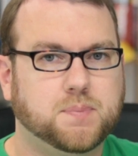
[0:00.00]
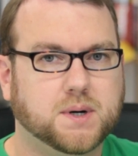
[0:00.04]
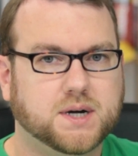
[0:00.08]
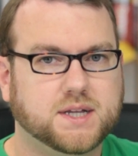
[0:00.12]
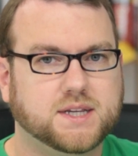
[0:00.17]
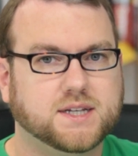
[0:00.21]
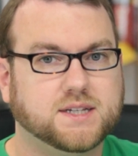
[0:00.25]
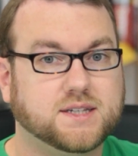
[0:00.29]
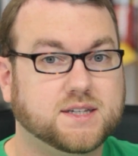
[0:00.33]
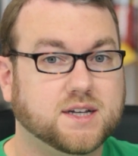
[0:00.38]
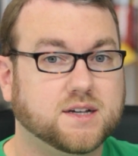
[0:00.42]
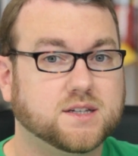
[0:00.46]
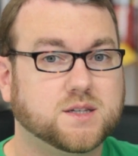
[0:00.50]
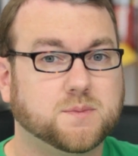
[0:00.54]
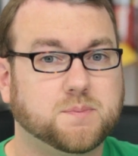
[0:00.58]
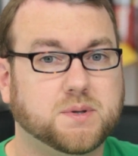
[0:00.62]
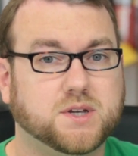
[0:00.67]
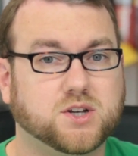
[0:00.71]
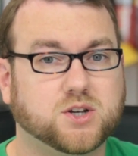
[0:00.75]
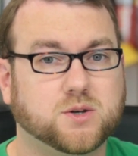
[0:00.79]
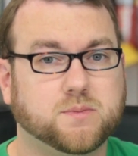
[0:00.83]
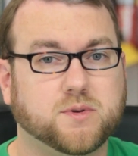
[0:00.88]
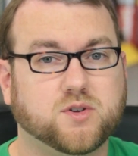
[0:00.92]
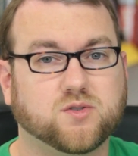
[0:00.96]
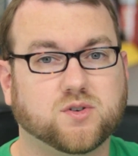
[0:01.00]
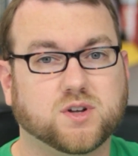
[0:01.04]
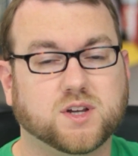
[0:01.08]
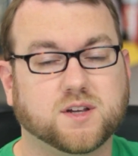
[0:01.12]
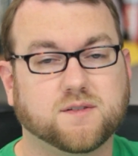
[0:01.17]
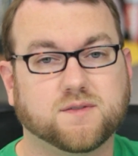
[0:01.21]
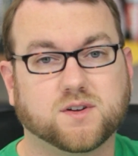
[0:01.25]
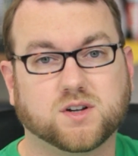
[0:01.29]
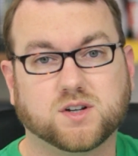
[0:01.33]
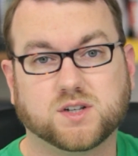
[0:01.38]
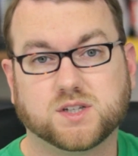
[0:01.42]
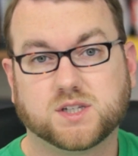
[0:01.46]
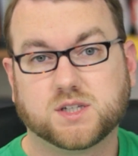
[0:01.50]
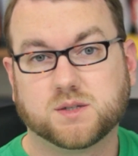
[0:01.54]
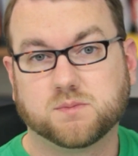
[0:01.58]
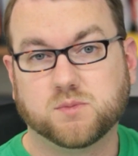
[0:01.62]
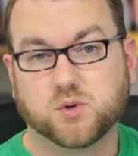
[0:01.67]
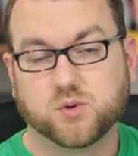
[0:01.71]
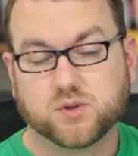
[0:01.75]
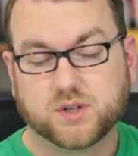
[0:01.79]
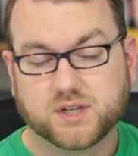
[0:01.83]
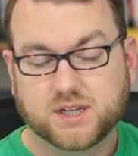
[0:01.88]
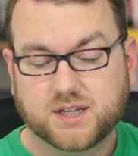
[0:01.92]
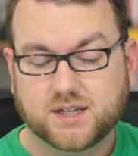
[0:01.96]
but it does appear to be running very
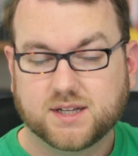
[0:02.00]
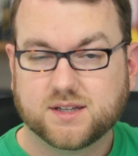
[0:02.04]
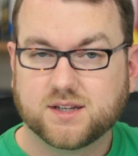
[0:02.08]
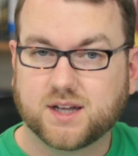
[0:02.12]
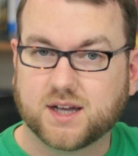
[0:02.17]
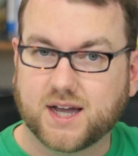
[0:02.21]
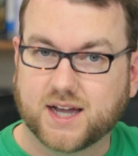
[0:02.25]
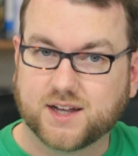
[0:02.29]
smoothly.